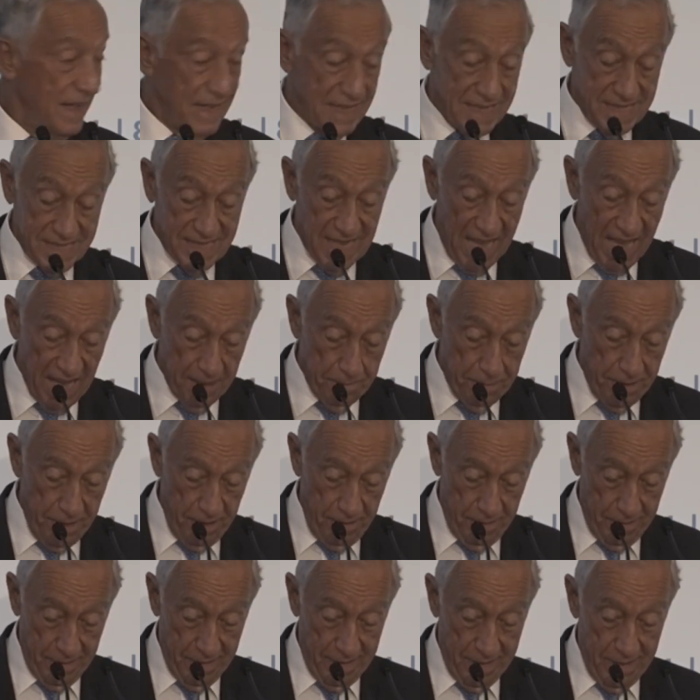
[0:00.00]

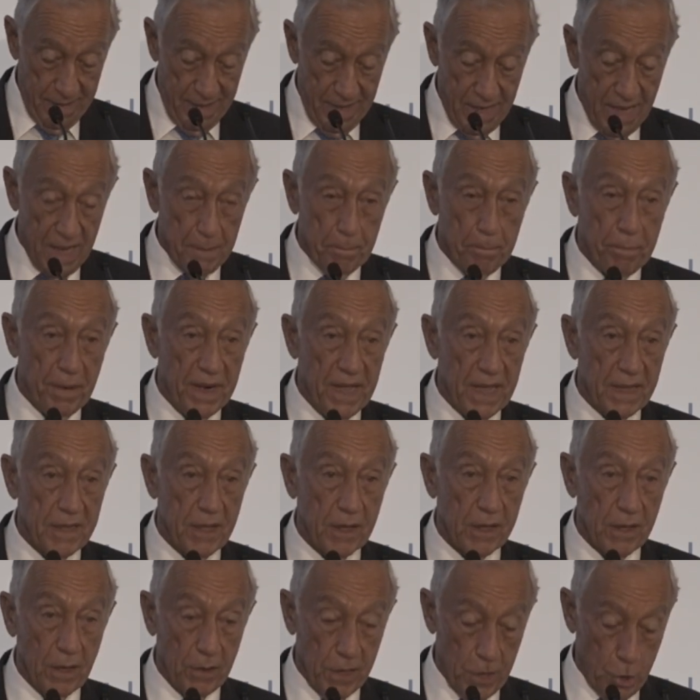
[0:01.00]
cyber, and
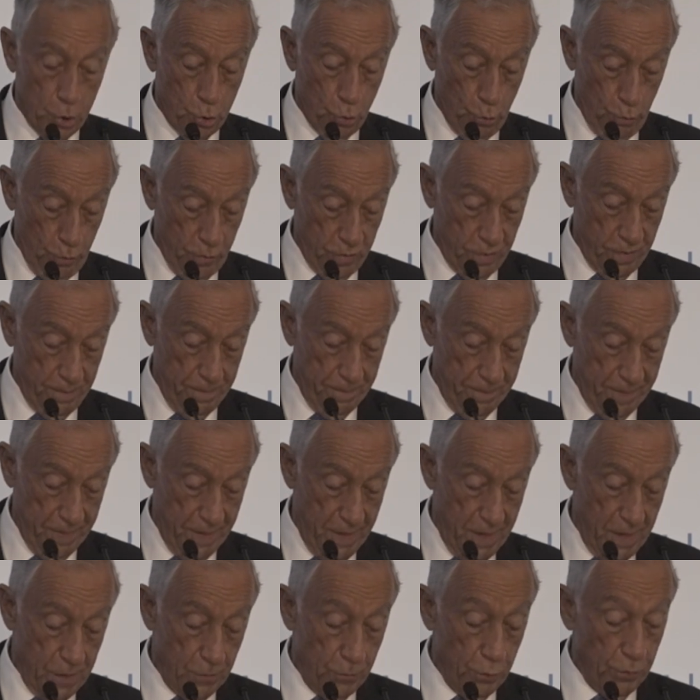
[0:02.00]
political issues
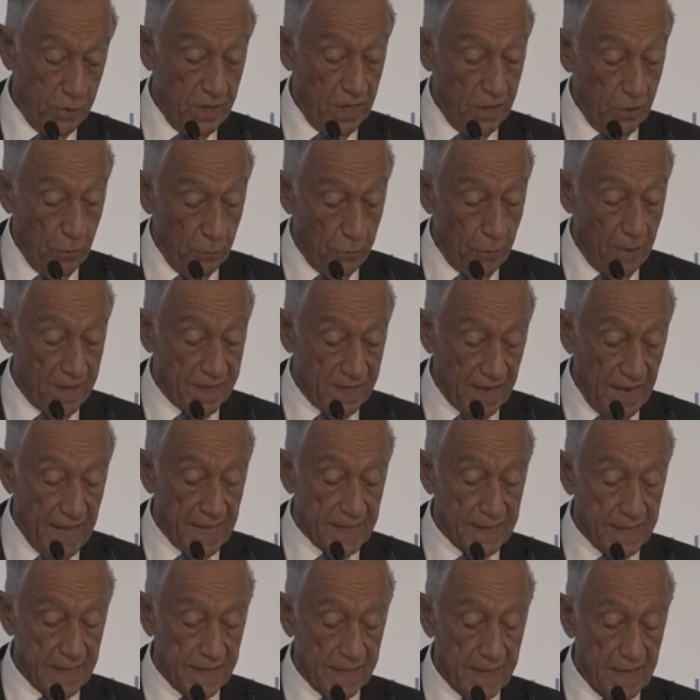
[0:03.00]
to the
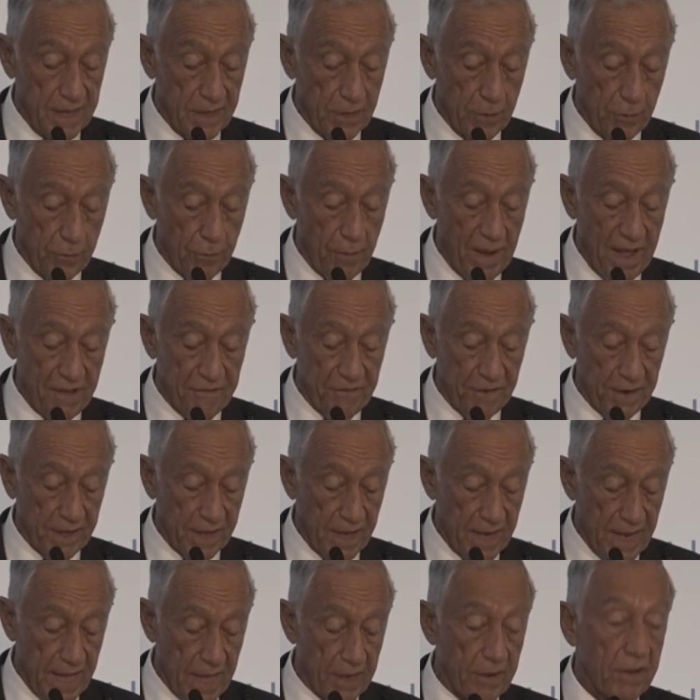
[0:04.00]
Euro-Atlantic and
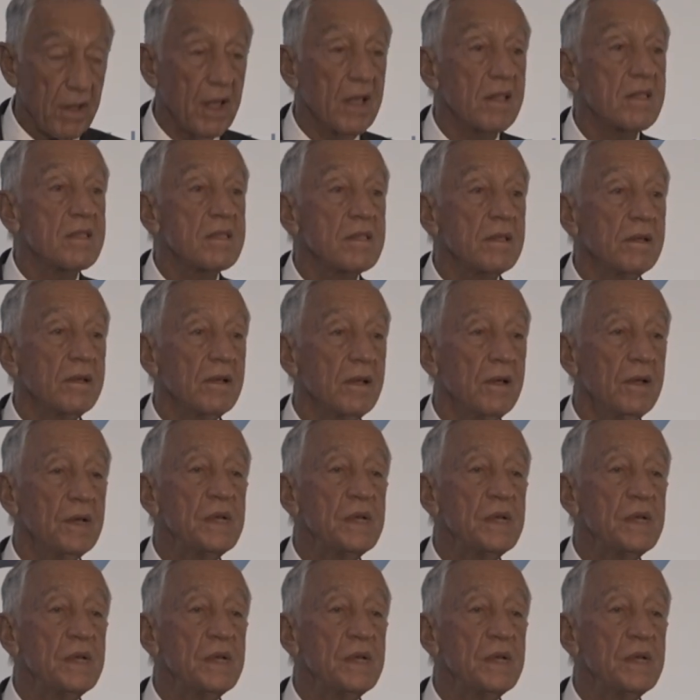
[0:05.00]
Euro-African areas.